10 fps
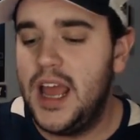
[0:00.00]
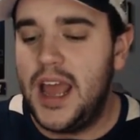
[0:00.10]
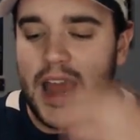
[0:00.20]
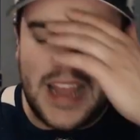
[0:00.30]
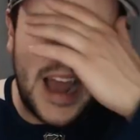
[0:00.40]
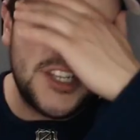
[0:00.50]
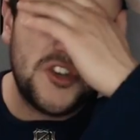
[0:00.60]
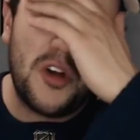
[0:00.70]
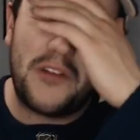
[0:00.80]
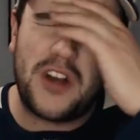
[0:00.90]
And guys, you
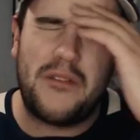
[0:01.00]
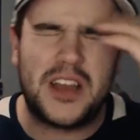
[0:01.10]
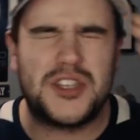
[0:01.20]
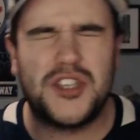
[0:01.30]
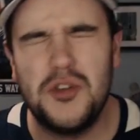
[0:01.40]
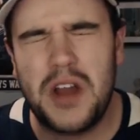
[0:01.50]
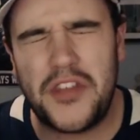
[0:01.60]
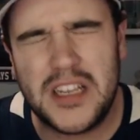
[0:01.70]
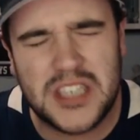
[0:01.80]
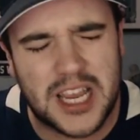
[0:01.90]
go after having a two
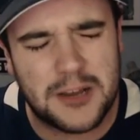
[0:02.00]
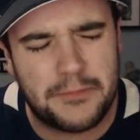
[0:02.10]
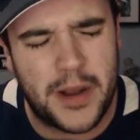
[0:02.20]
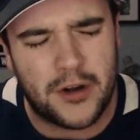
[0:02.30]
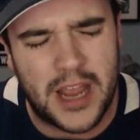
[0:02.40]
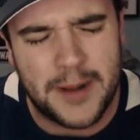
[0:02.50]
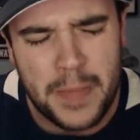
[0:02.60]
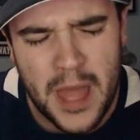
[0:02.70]
nothing second period